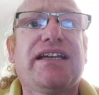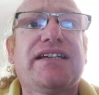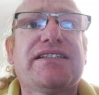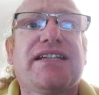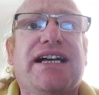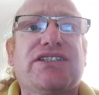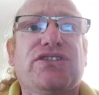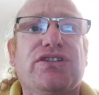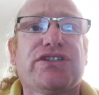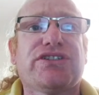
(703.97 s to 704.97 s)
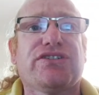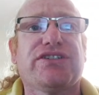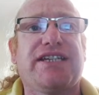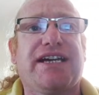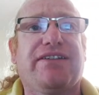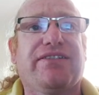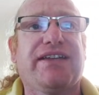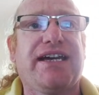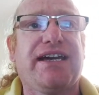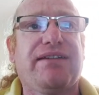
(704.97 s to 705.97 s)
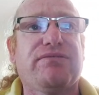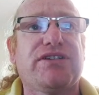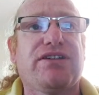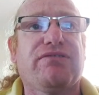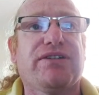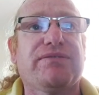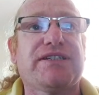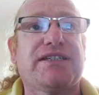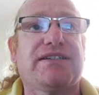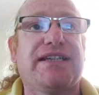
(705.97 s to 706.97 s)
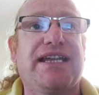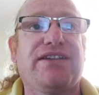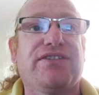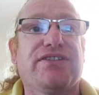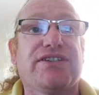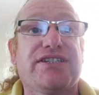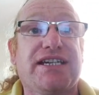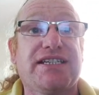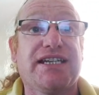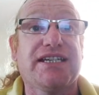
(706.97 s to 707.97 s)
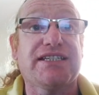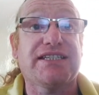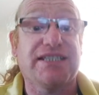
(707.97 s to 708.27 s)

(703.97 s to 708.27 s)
So that's all sorted out there. We don't want any of the other settings.